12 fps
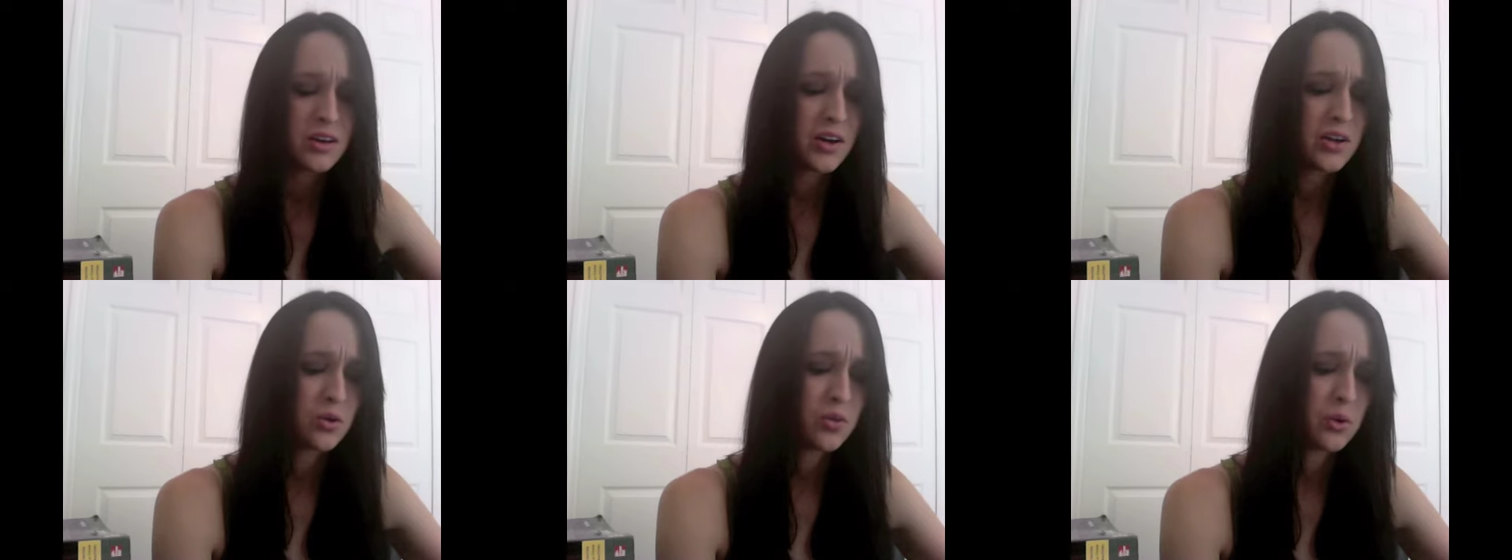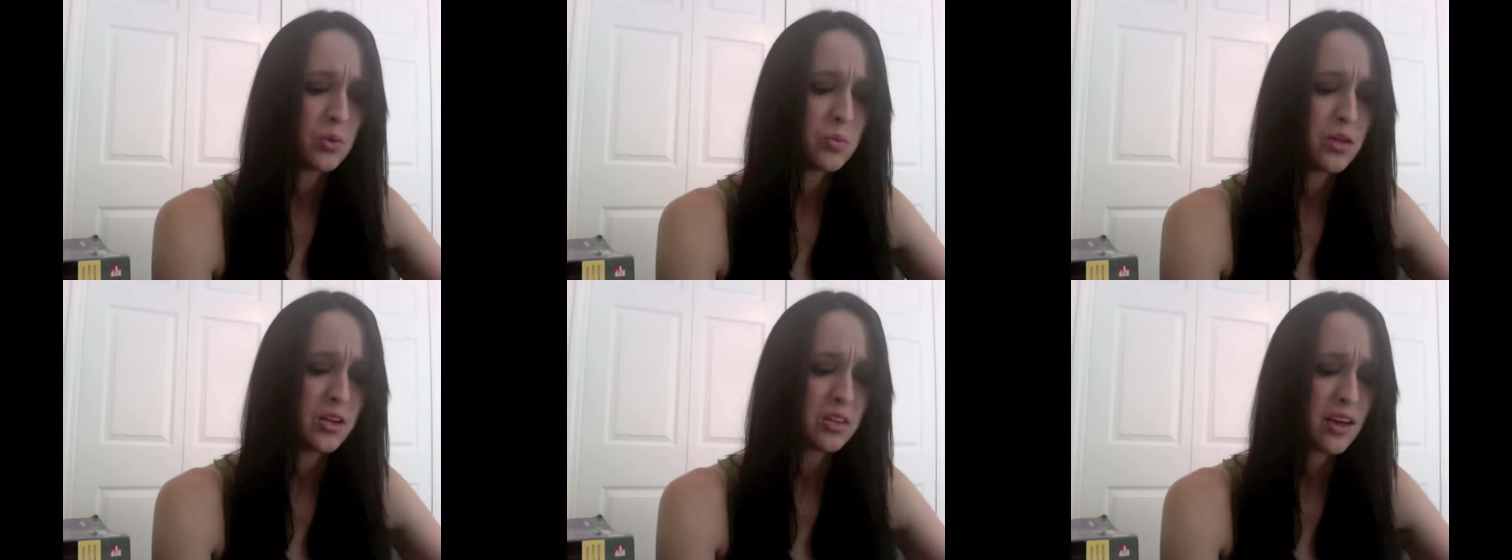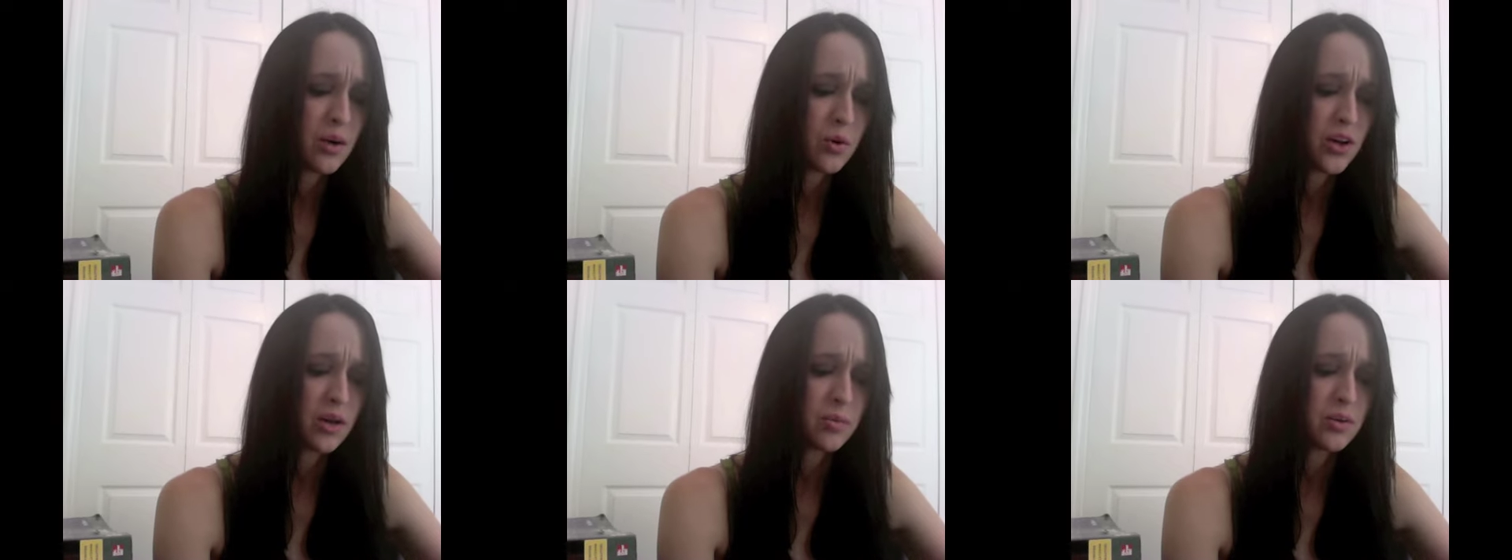I know they don't mean it that
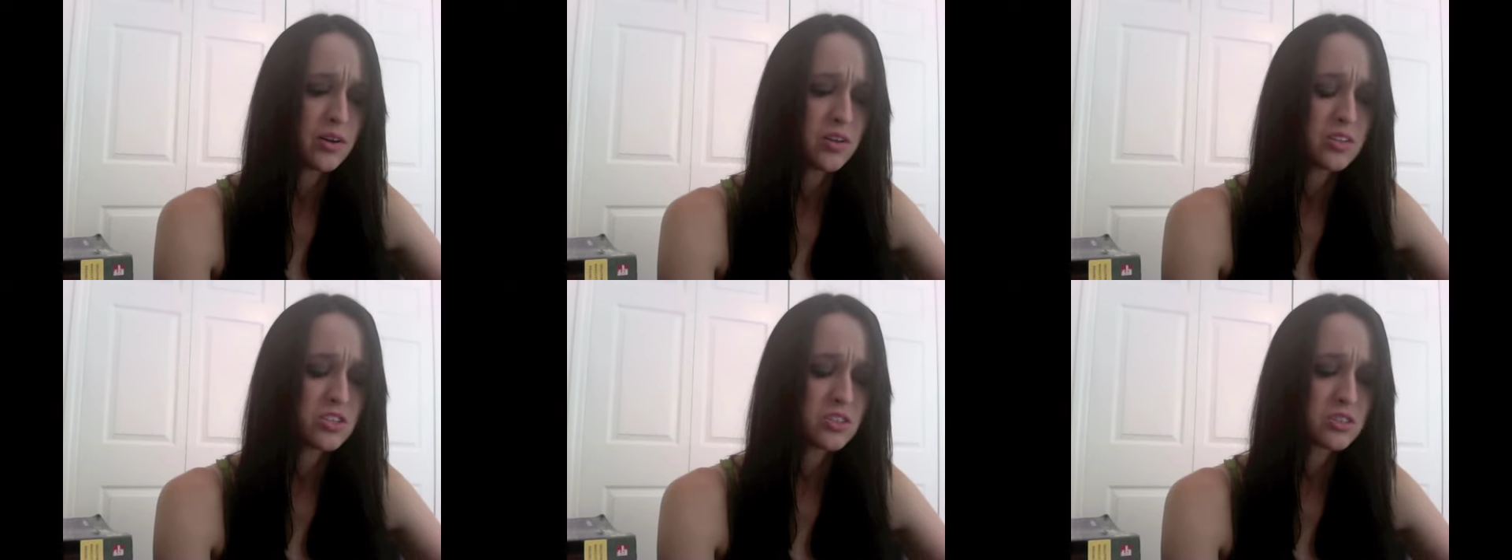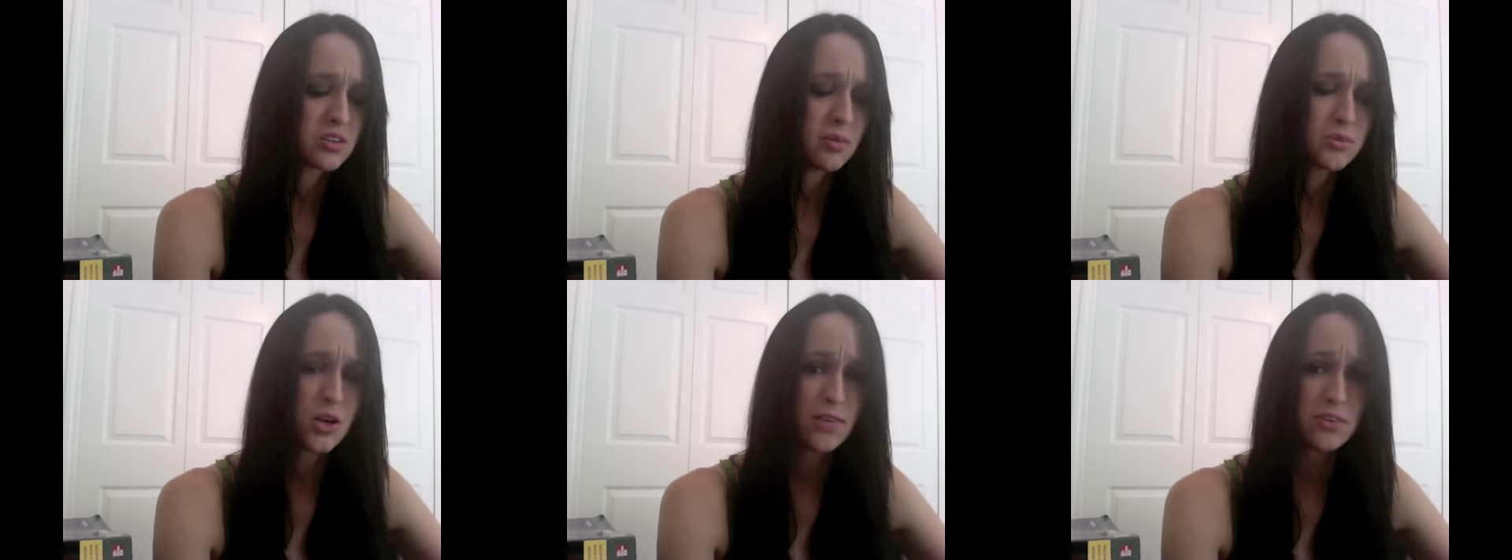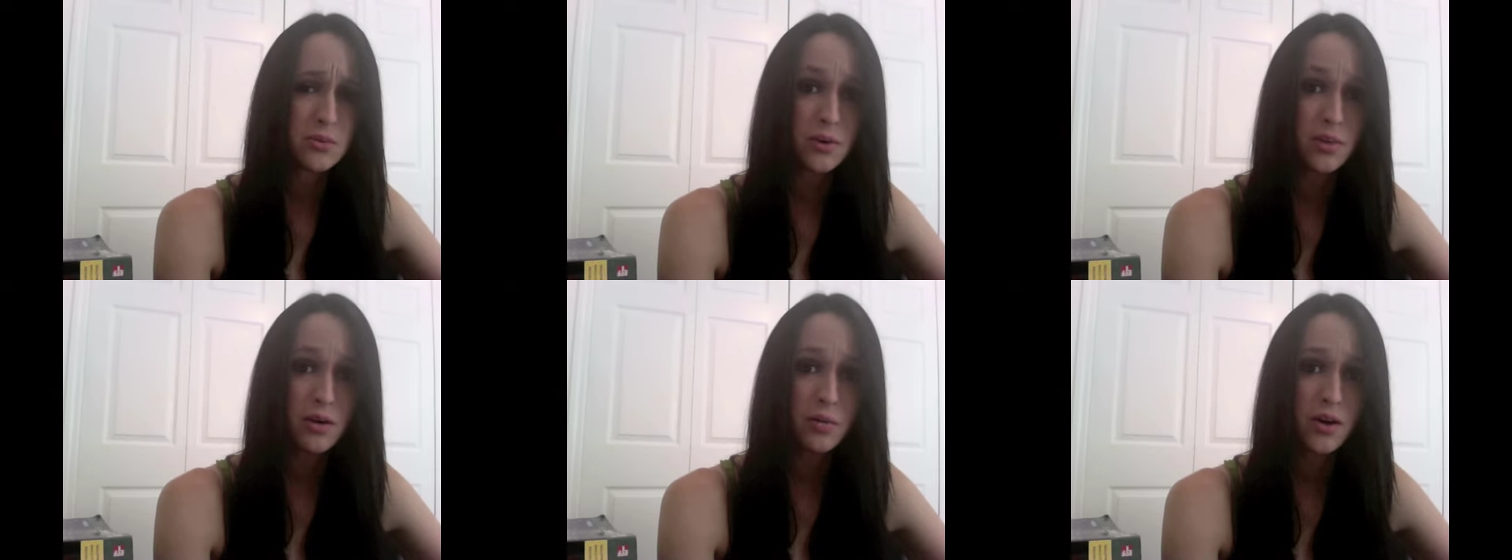way, but it just comes off to me
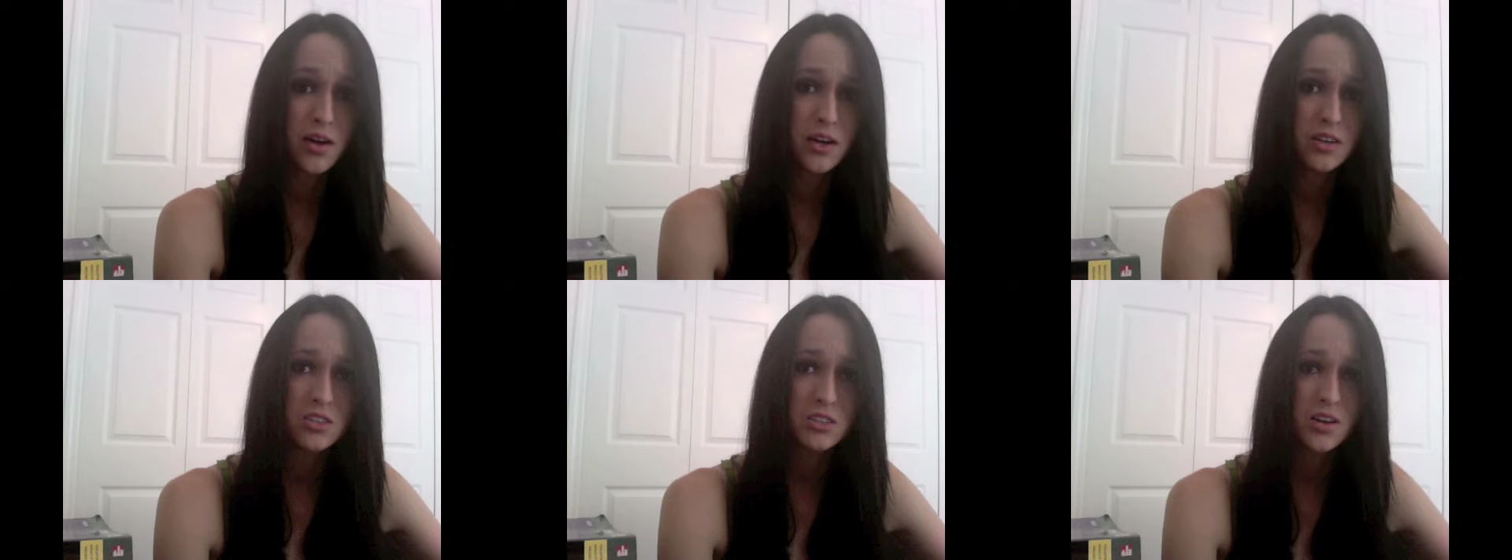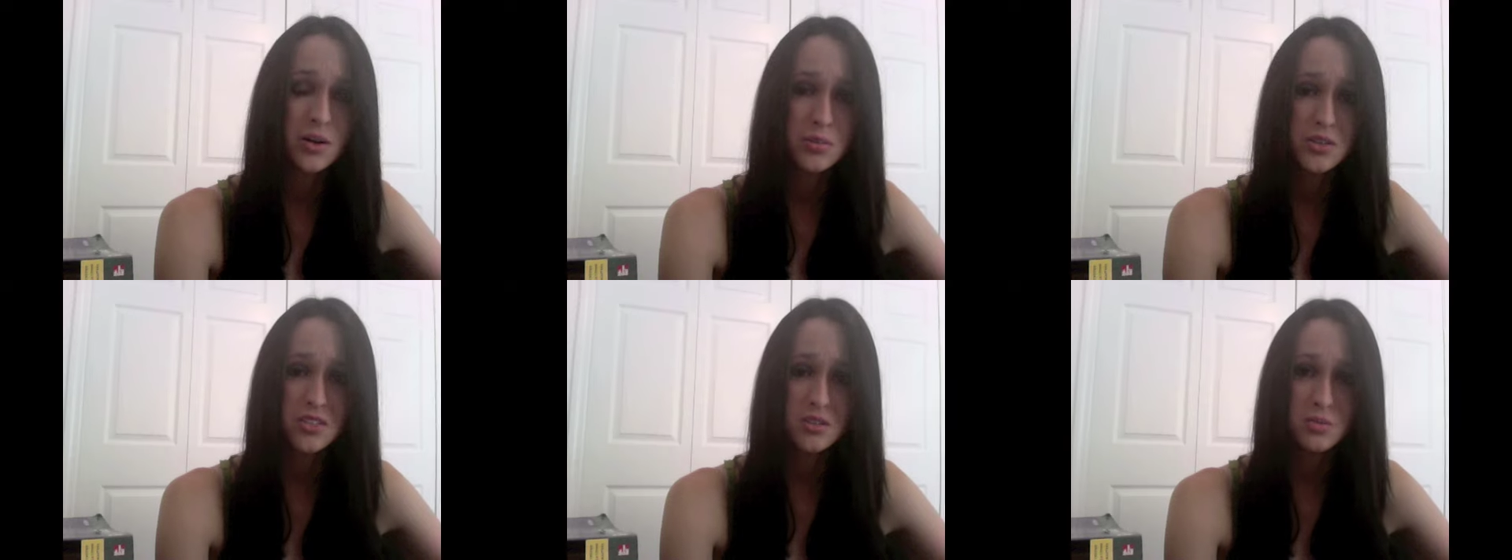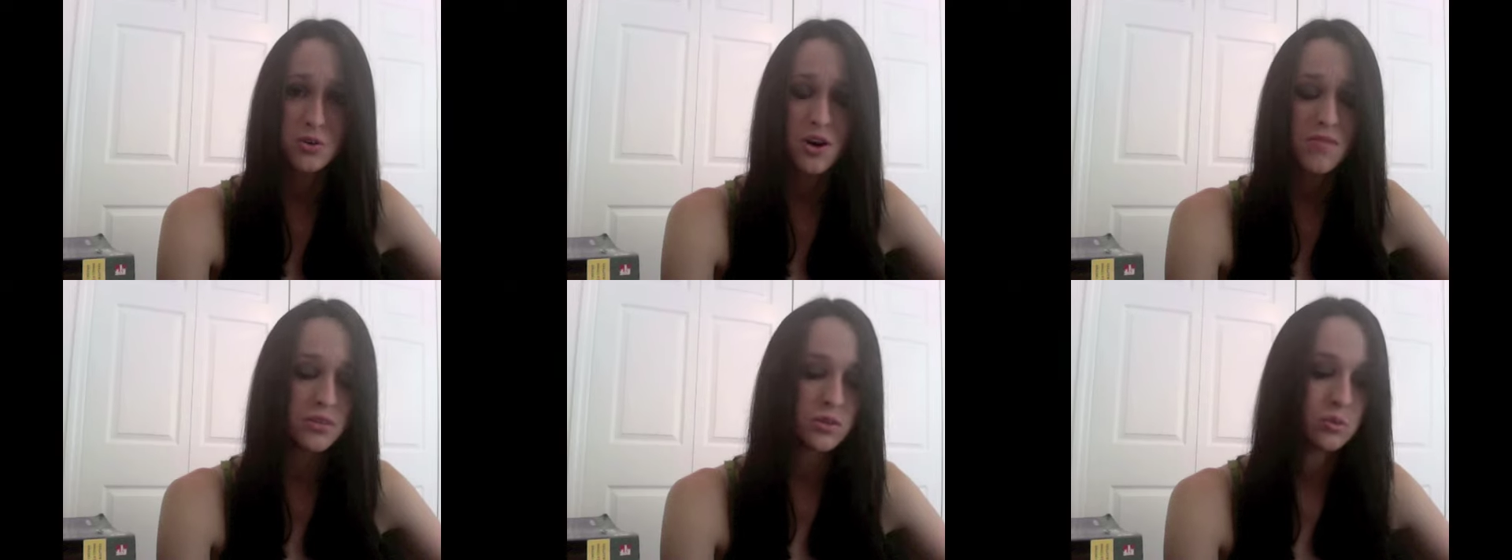that way and it just kind of pisses me
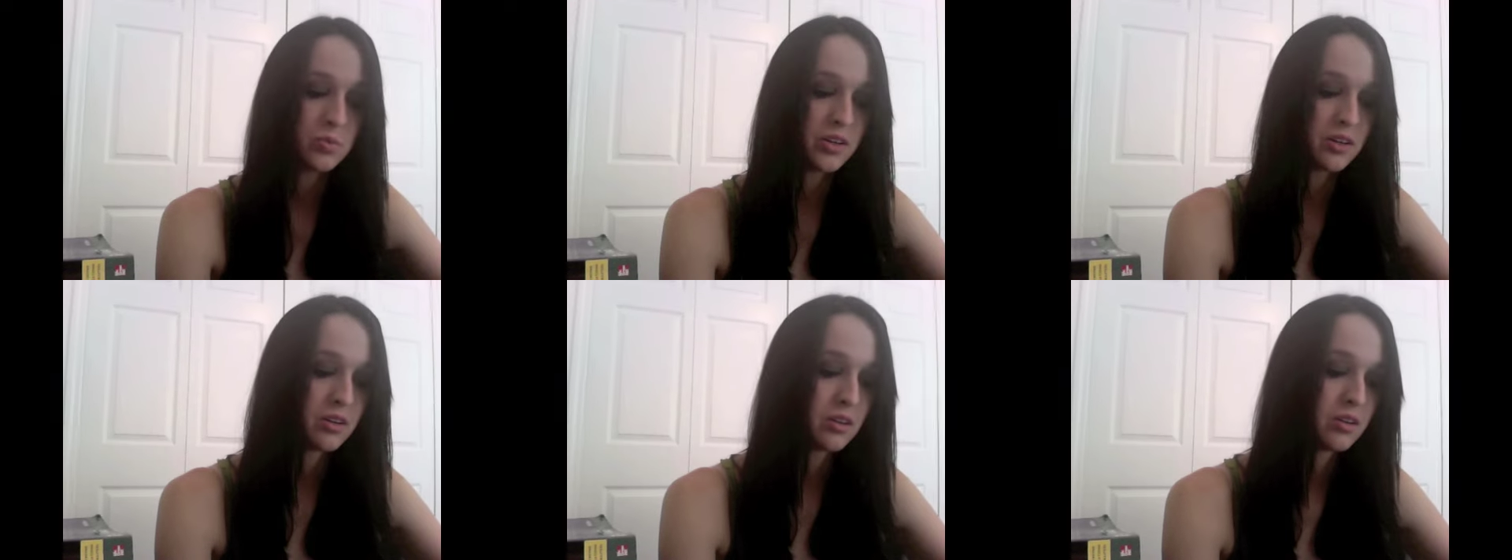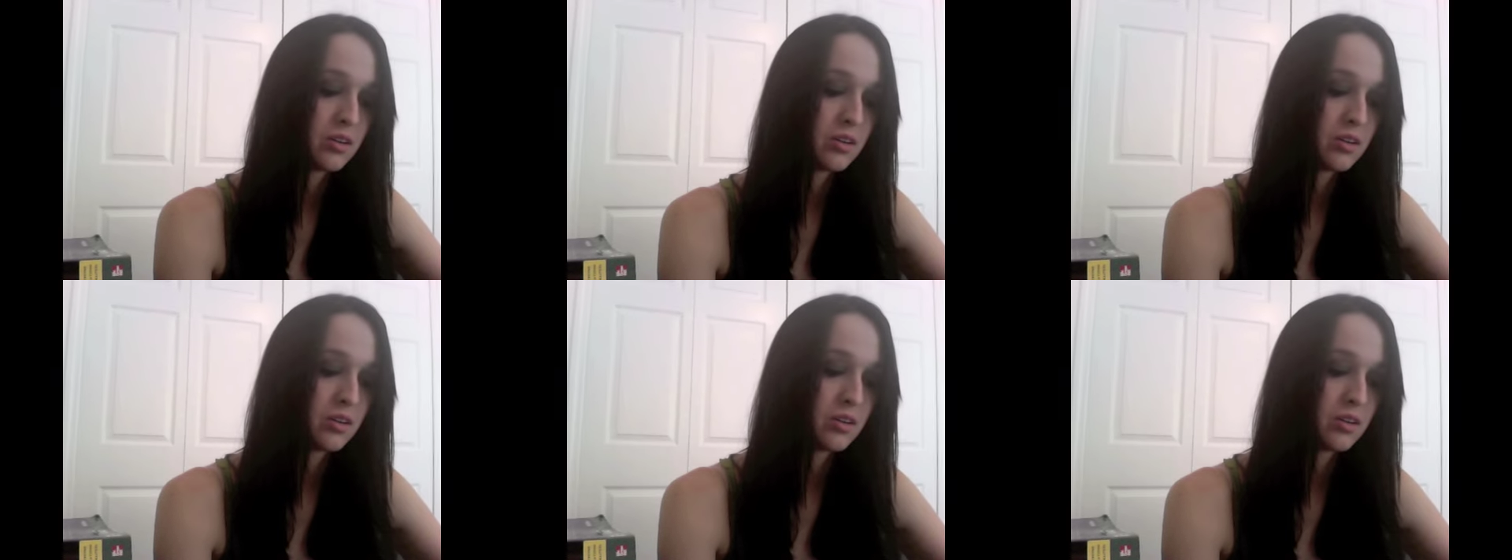off a little bit.